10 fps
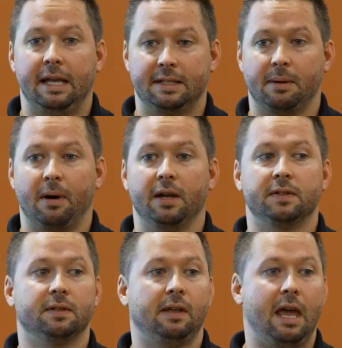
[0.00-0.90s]

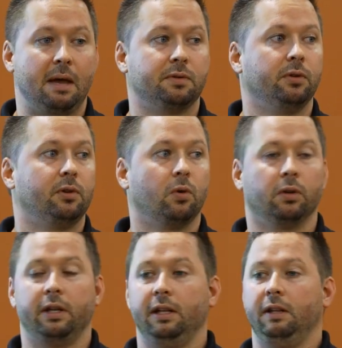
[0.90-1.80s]
antibodies is absolutely
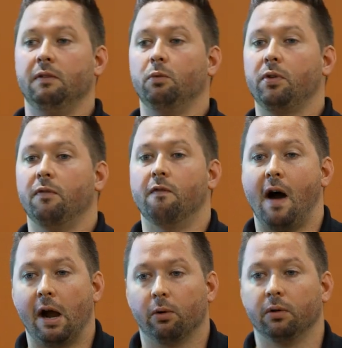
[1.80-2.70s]
correlated even with
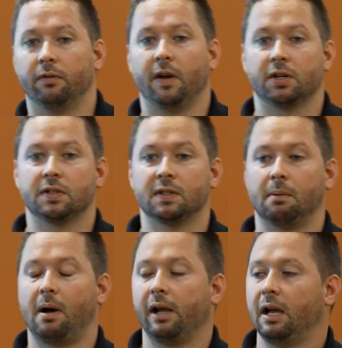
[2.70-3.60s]
viral infections
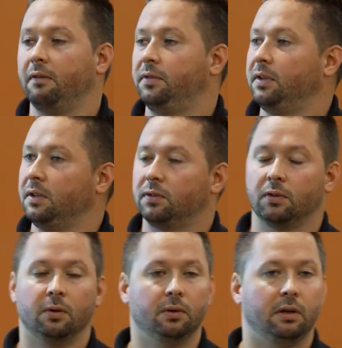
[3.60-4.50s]
in the body. I've seen
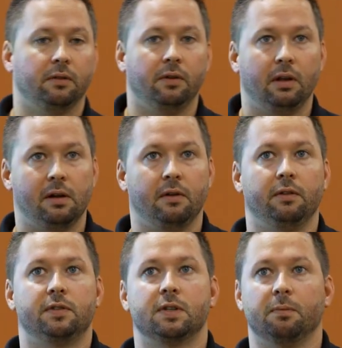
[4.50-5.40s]
so uh, uh,
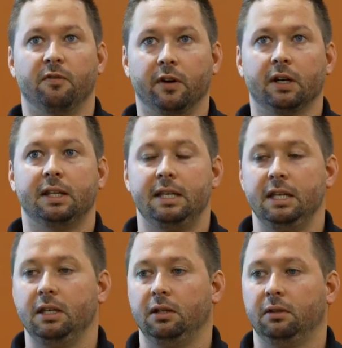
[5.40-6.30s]
some very
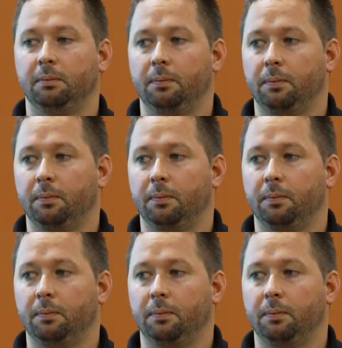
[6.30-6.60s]
key